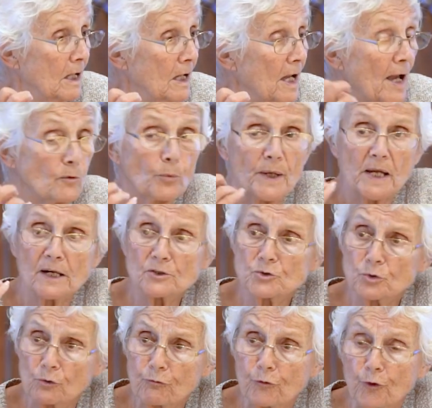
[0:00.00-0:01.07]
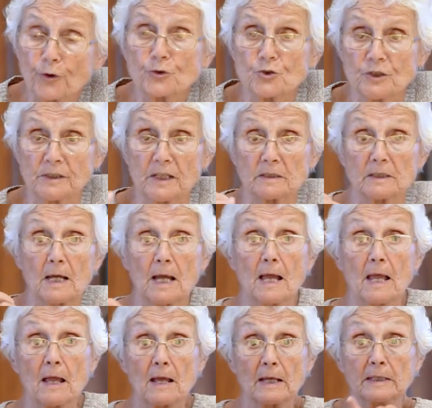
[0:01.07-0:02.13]
And we are so fortunate.
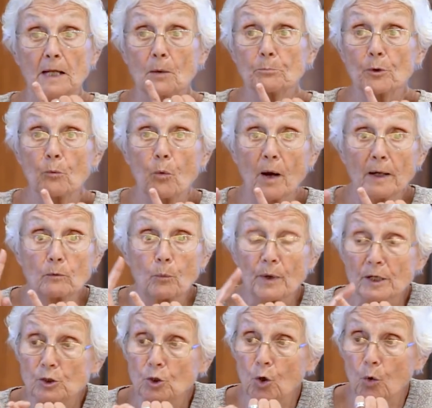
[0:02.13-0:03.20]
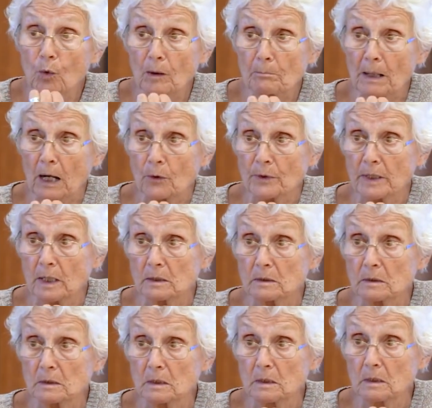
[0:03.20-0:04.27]
Number one, we know about it.
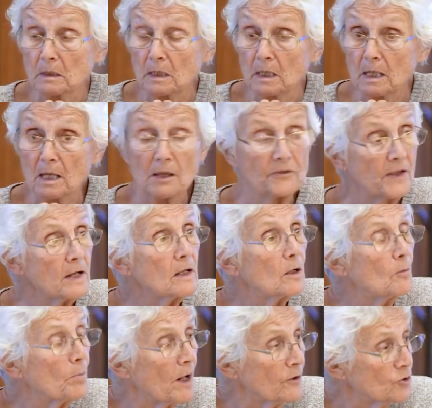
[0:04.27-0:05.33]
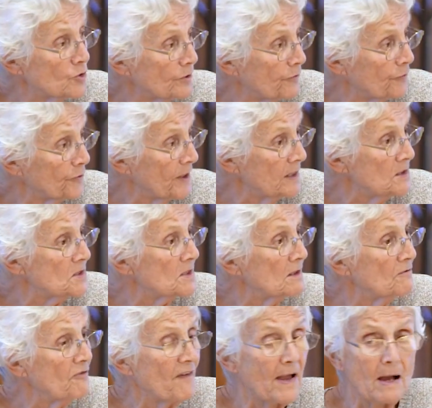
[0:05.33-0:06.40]
Think about your friends and
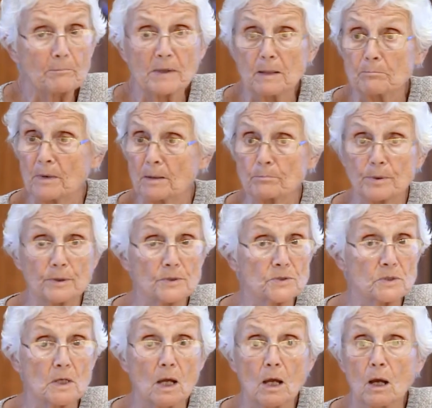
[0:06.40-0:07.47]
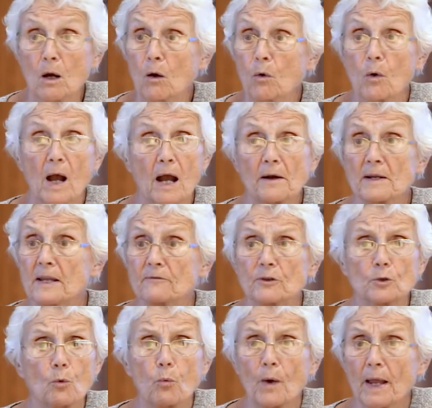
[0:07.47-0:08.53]
family members who aren't even
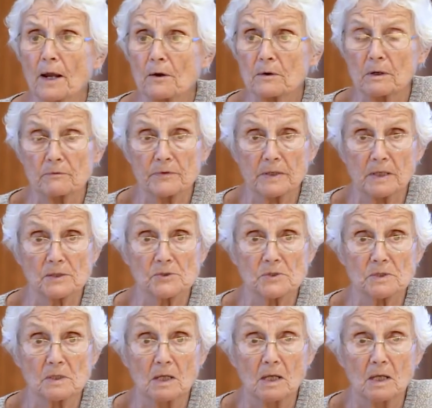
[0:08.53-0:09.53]
aware of this,